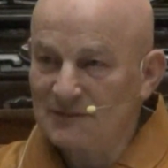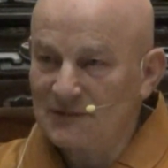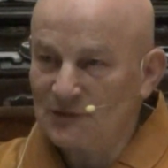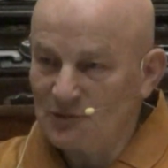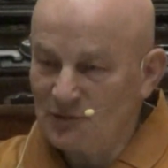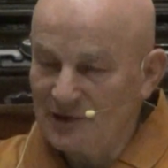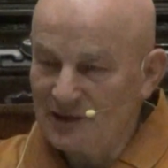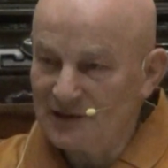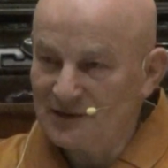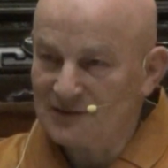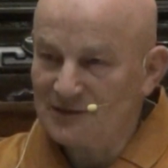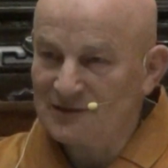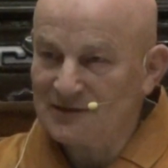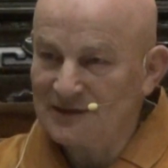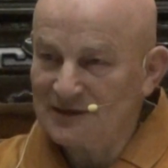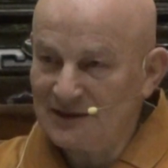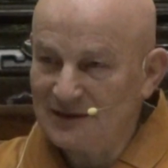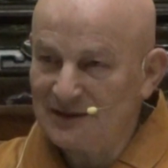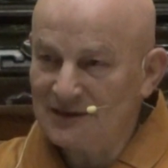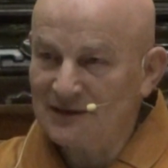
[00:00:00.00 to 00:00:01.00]
word
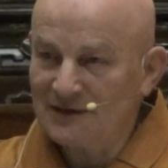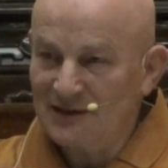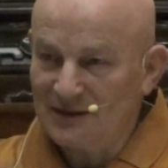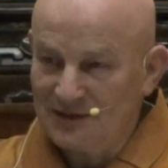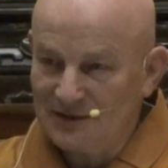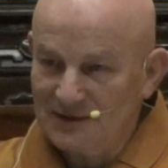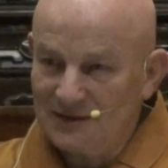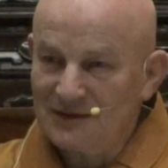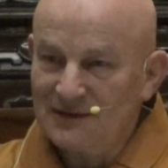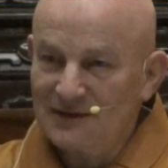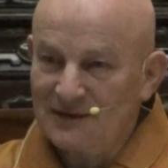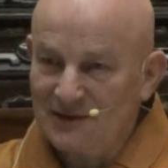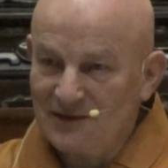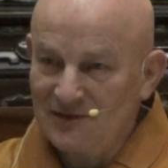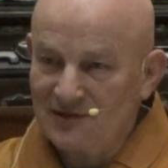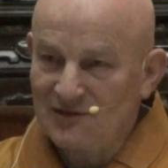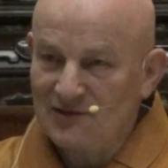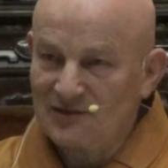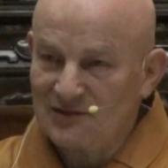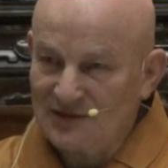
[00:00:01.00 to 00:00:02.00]
here,
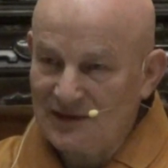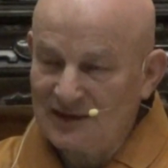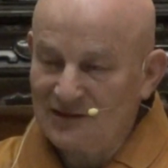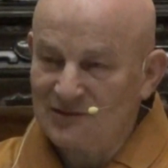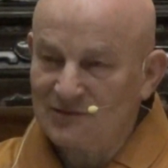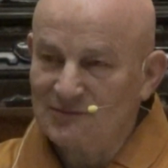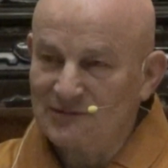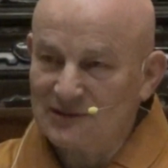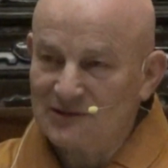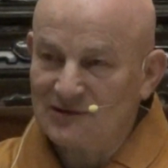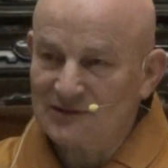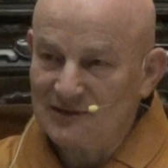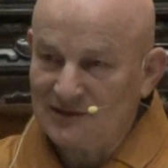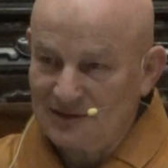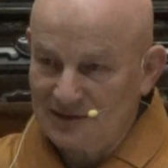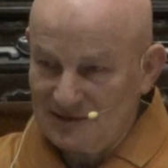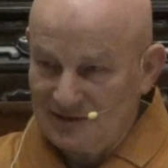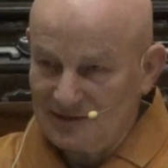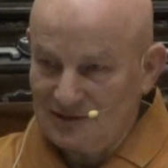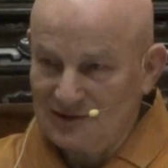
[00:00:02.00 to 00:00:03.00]
is that which
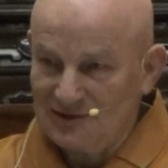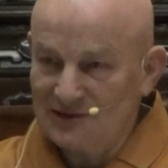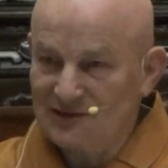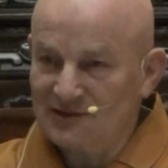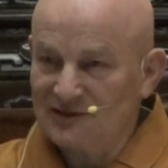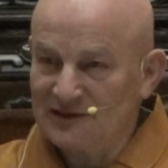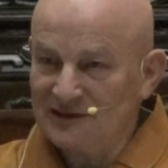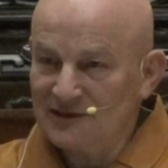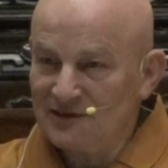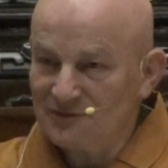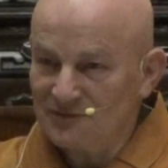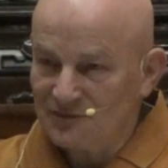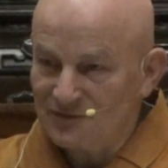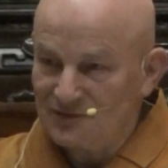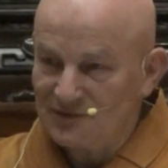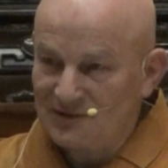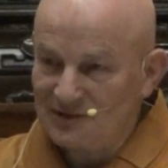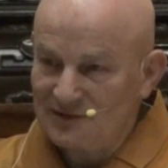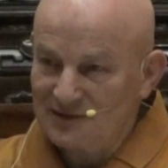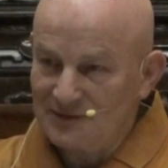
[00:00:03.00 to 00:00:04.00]

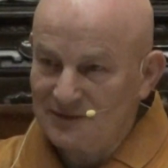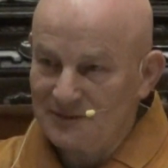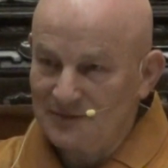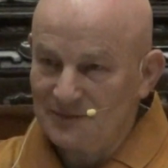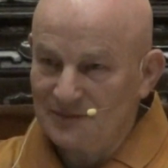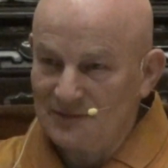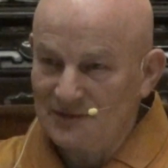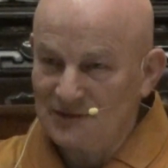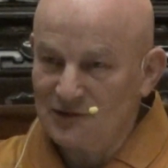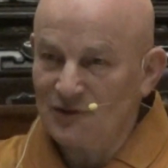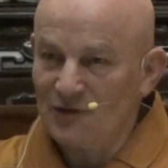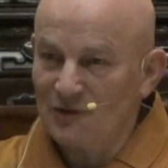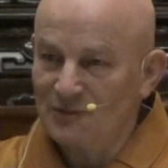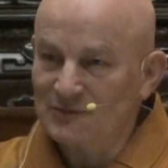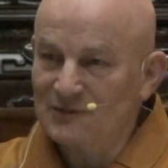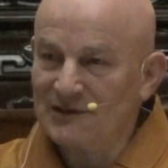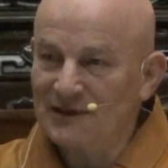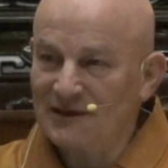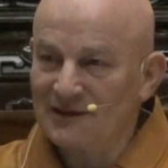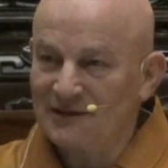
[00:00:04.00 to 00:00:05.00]
receives the
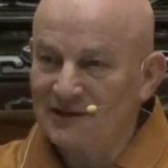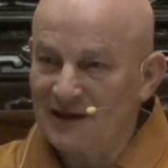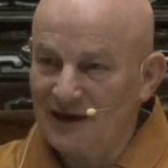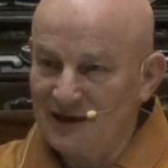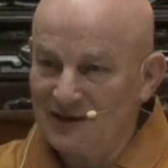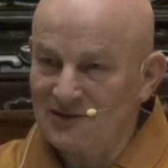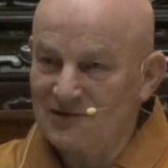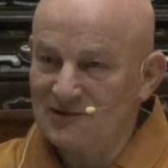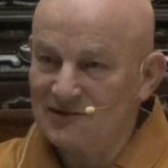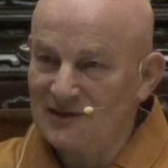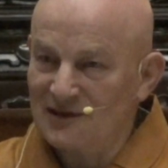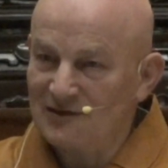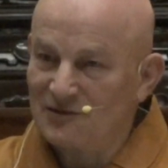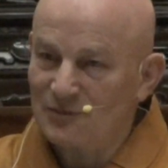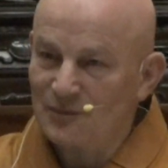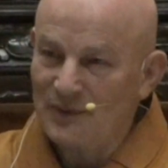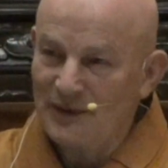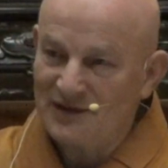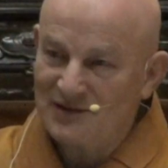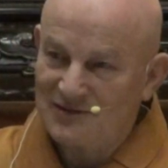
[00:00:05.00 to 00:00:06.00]
object, either as
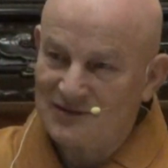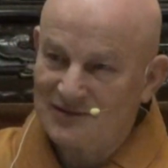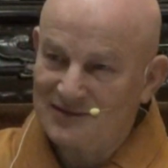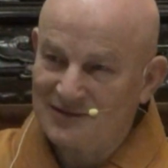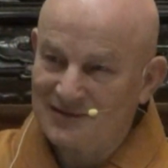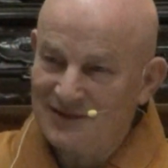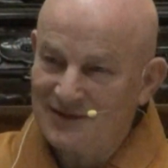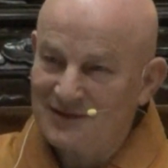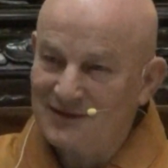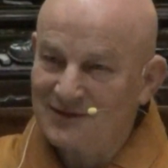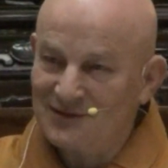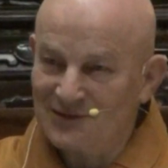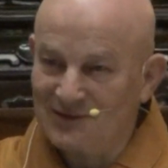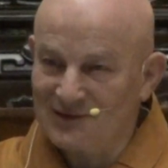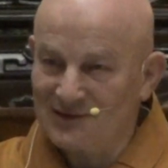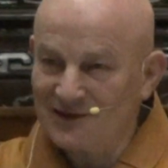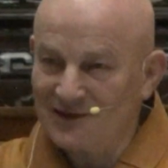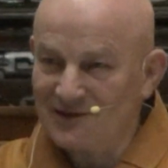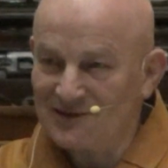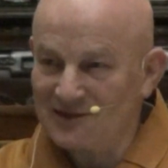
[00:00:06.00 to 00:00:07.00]
pleasant
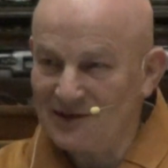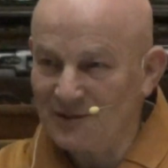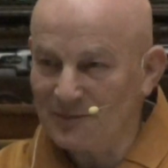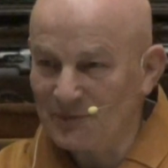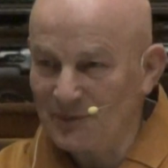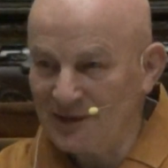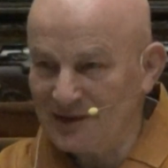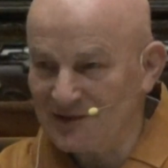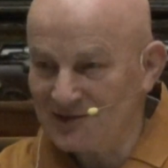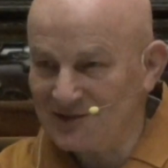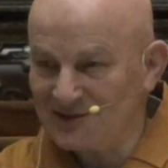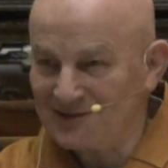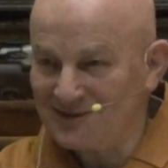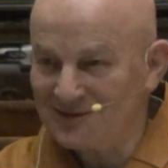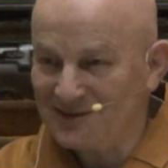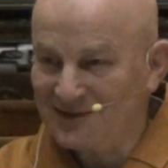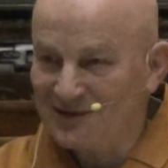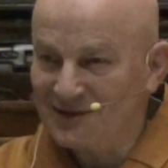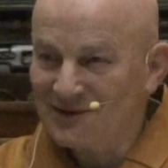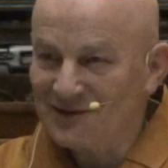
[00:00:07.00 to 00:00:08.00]
or as unpleasant,
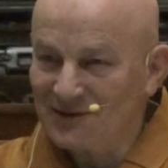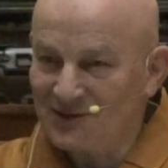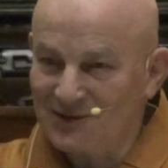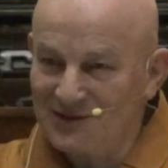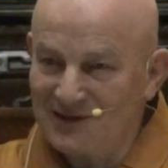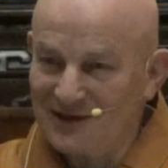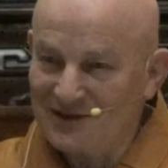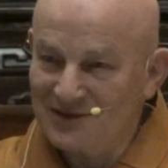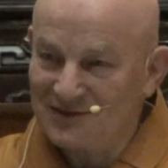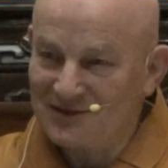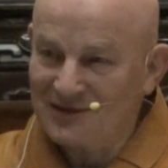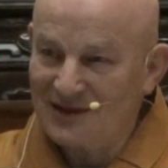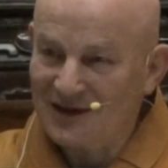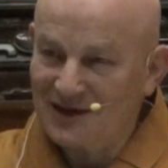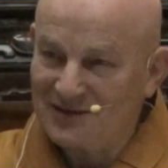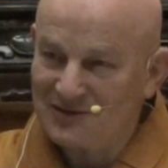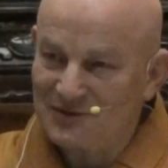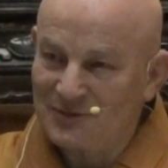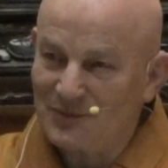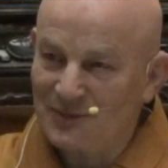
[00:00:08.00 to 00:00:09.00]
or as
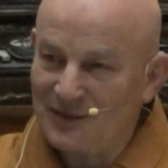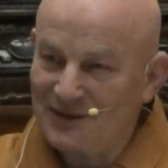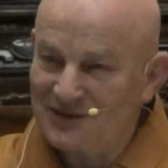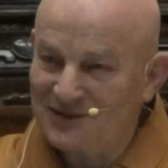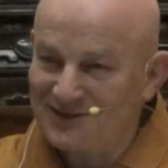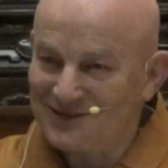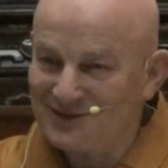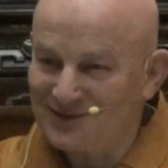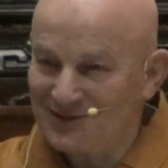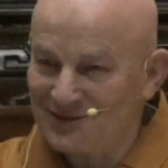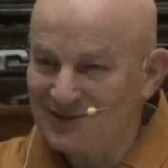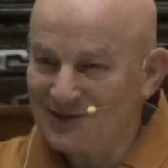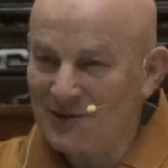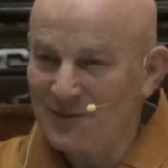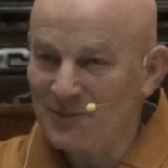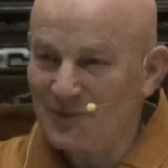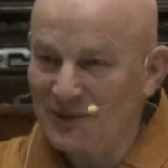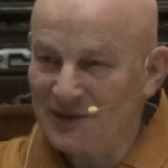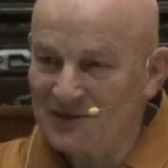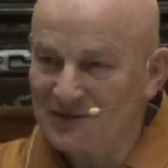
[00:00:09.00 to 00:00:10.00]
neither pleasant nor
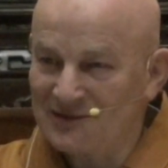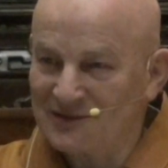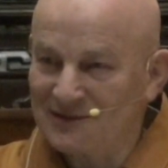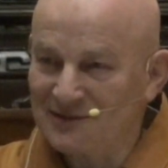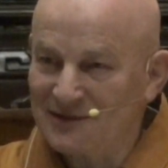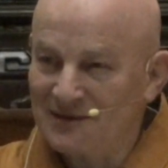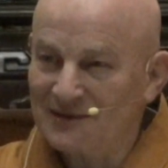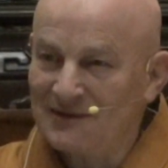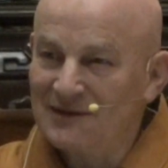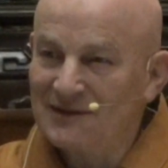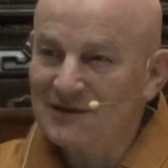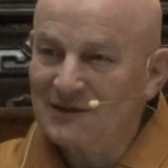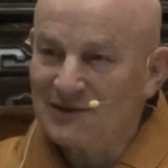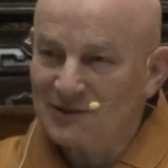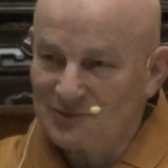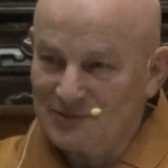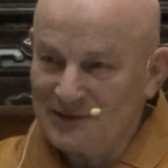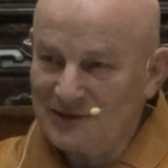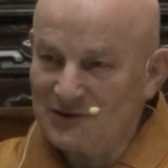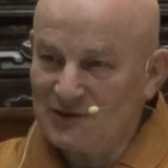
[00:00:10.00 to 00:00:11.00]
unpleasant
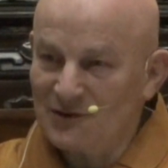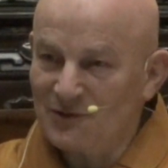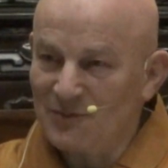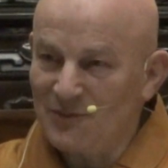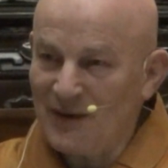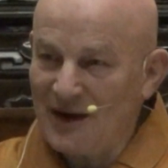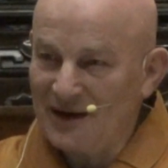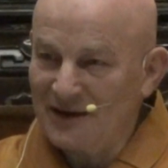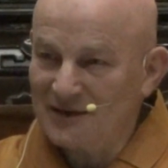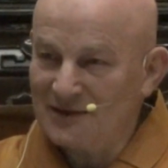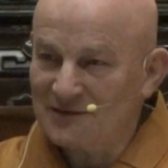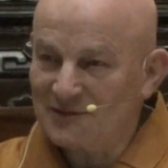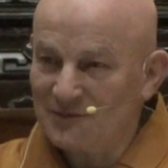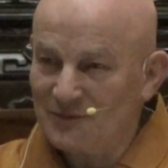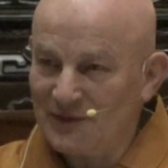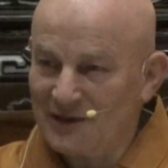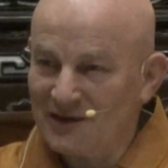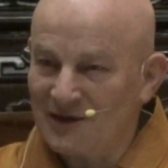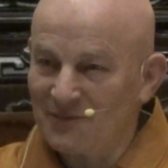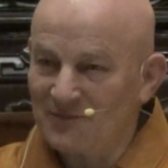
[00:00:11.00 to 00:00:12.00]
when your mind
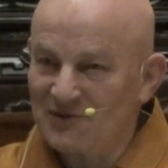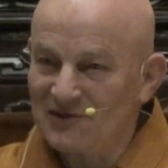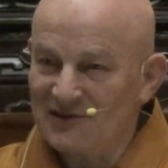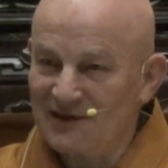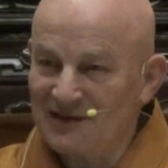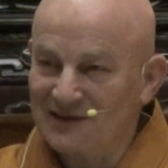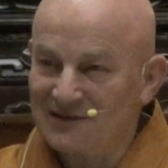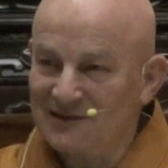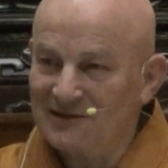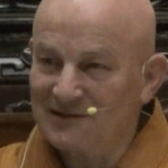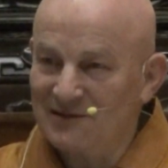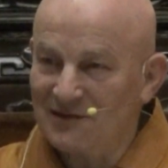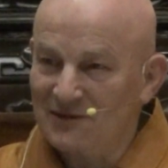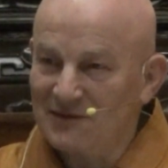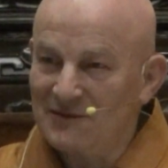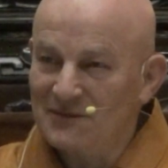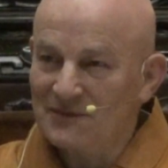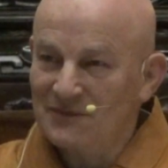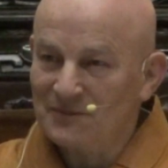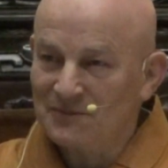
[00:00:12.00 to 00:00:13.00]
becomes subtle,
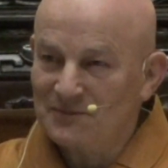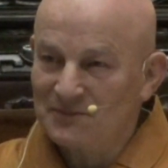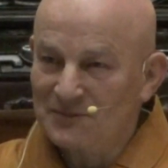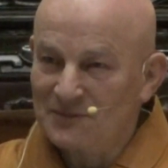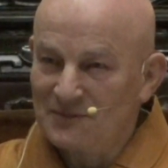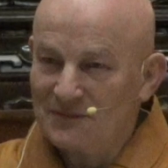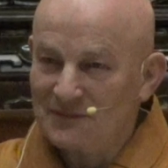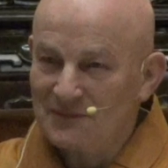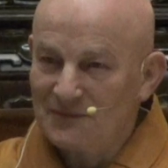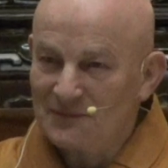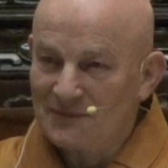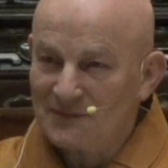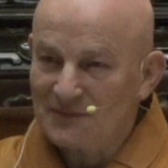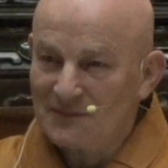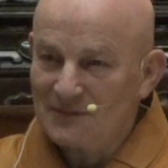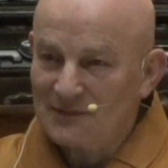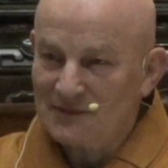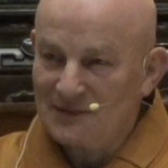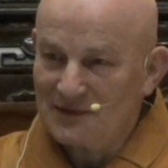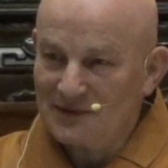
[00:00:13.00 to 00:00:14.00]

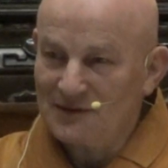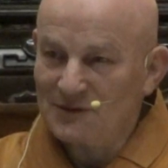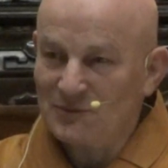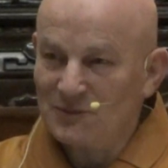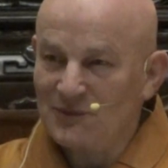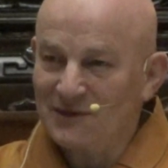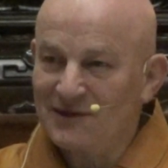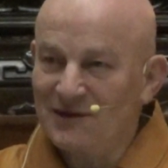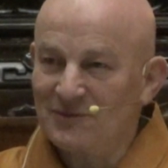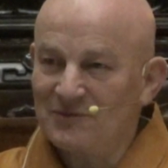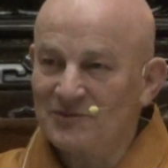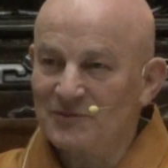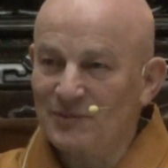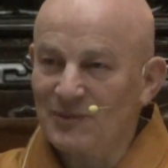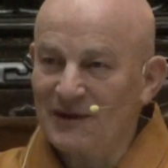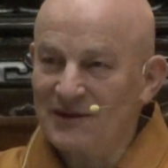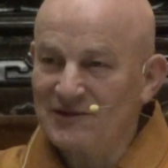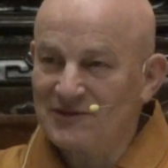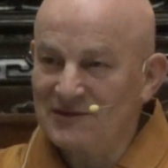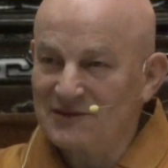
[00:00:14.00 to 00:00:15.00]
it becomes
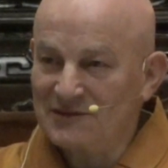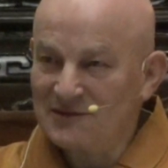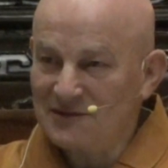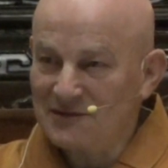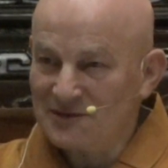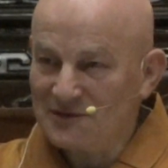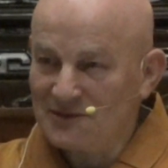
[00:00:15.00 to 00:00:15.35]
pleasant.